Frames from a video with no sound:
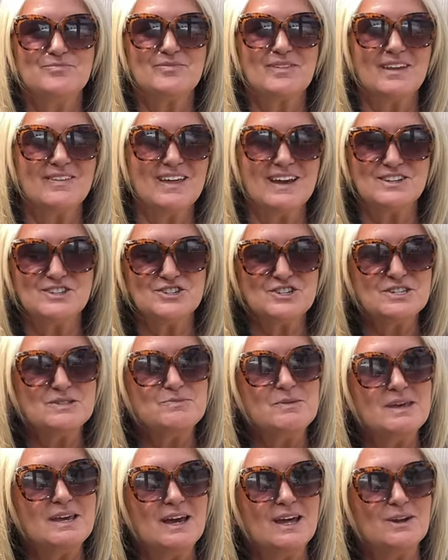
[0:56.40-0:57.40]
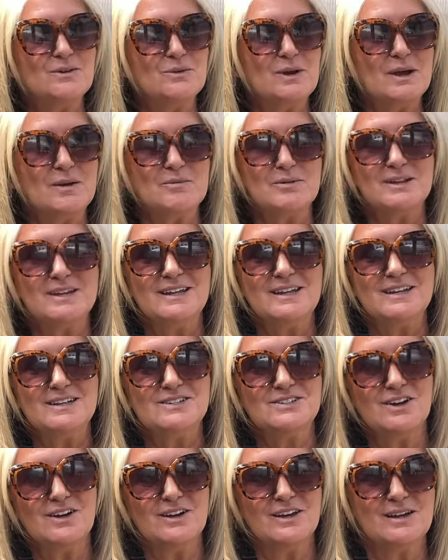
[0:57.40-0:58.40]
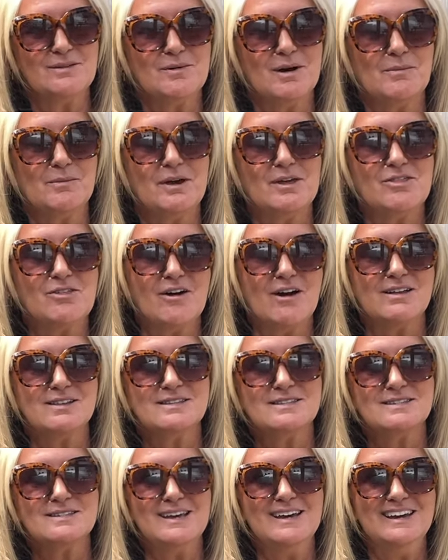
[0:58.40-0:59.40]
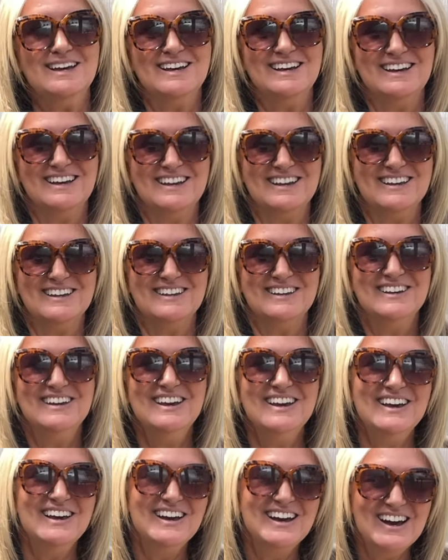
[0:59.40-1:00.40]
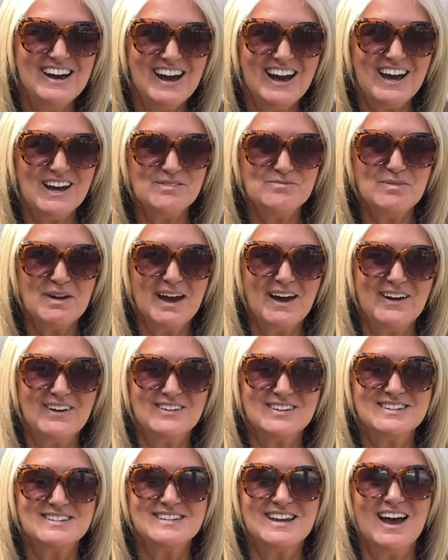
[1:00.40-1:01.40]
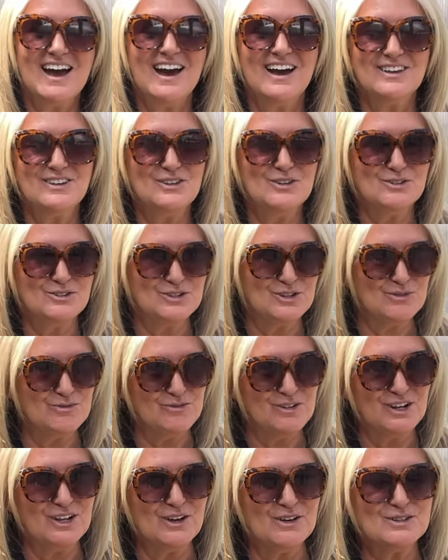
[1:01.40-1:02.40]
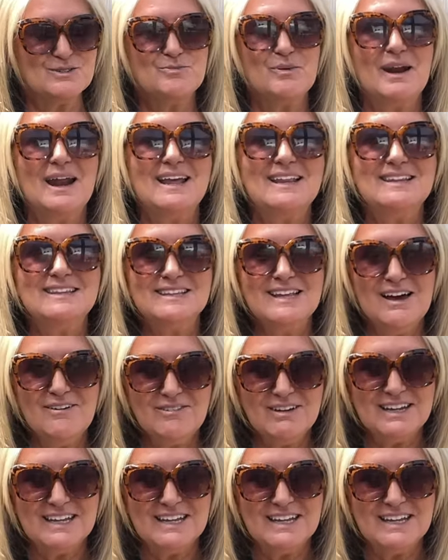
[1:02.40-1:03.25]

that's just me kind of rambling and talking about my thoughts about YouTube videos, but I love it